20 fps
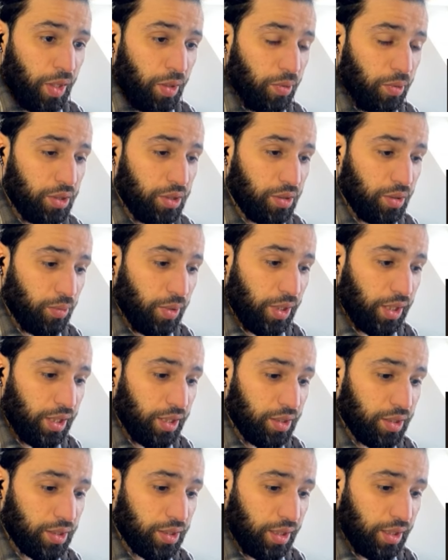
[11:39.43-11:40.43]
When
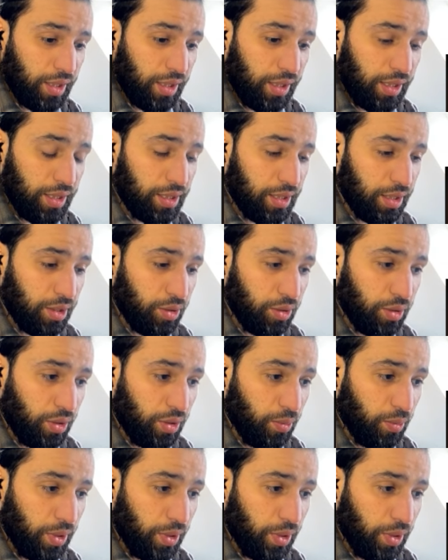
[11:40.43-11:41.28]
I start listening to her